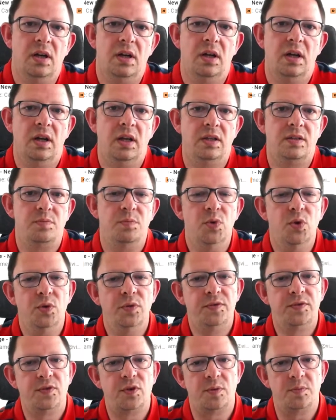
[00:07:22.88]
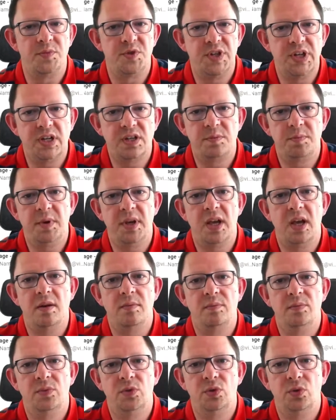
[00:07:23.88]
it moved from 6
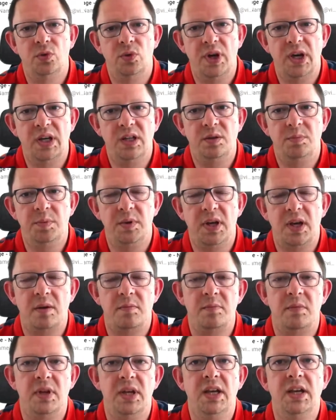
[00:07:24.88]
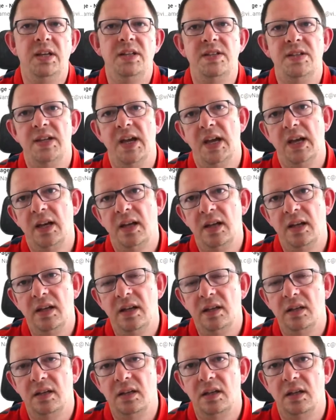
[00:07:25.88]
p.m. to 8 p.m.
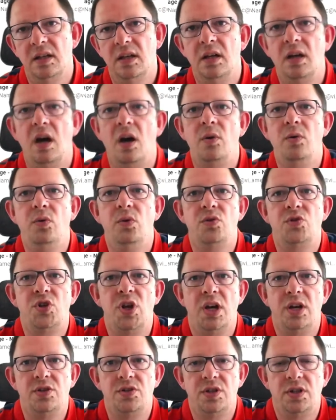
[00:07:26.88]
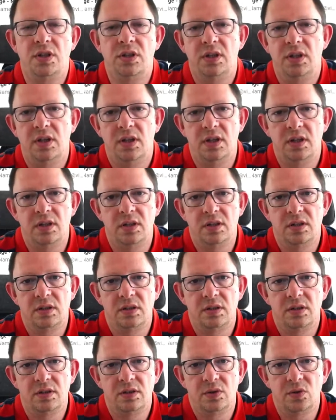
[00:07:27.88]
Exactly how you changed it
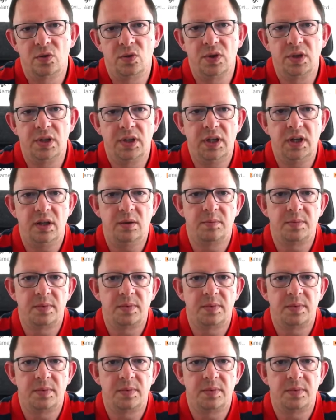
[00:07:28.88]
in Google Keep.